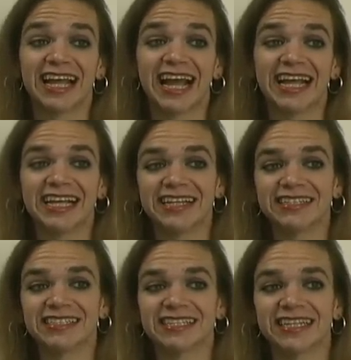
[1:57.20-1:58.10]

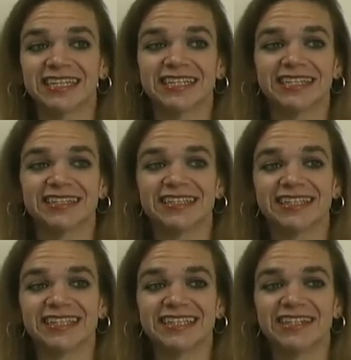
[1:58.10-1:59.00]
and
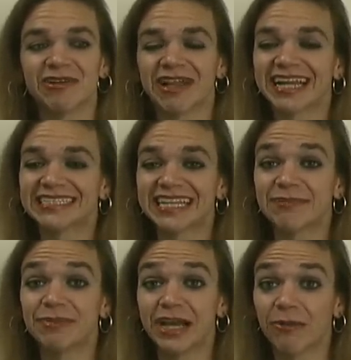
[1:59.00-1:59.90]
like I
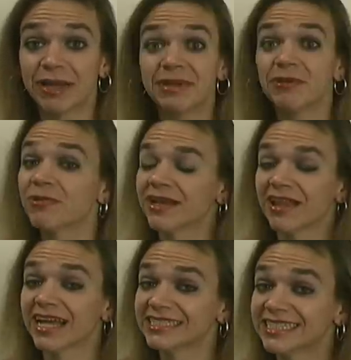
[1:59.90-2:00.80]
said, BL me
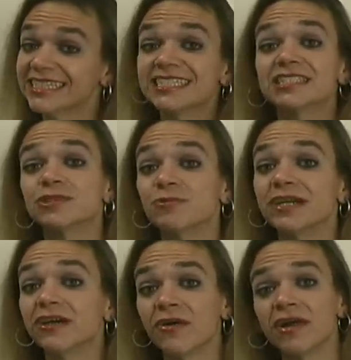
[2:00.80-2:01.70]
realize that this is
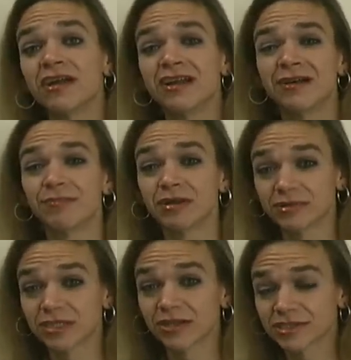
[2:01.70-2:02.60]
real, but it
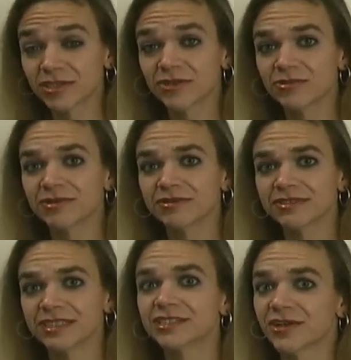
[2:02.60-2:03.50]
was also
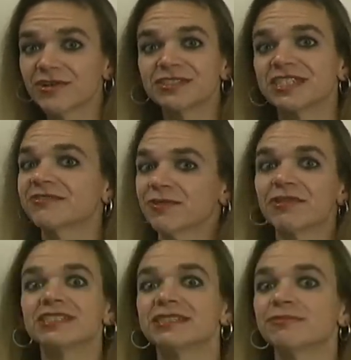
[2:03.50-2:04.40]
discouraging for
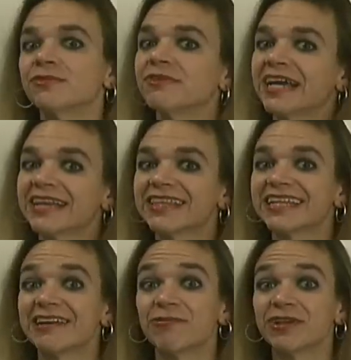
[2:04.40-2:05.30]
the simple fact that
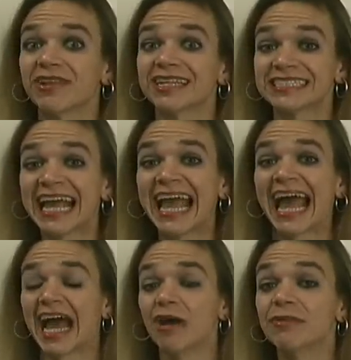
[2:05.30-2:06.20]
I realized
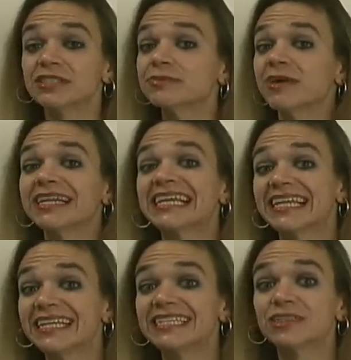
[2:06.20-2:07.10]
how much money
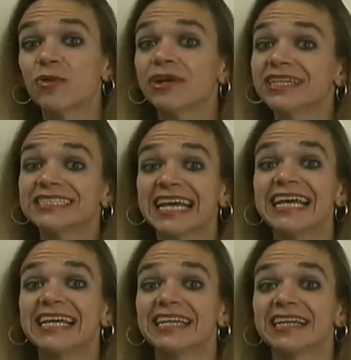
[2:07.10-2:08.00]
it is going to
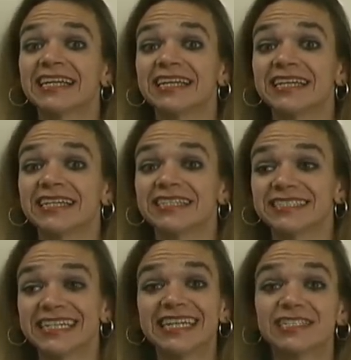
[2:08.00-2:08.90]
take
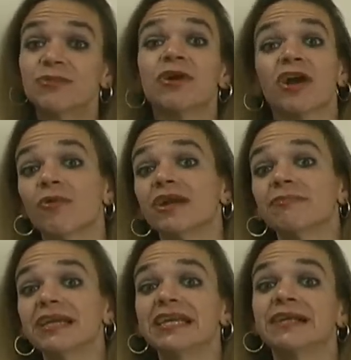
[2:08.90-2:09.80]
to get to where I want to
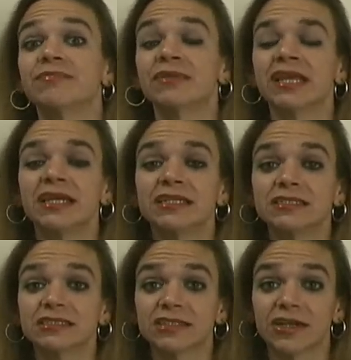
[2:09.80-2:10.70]
be.
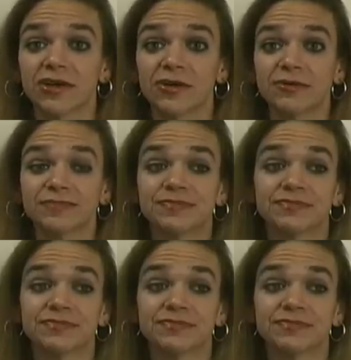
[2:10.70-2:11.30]
So,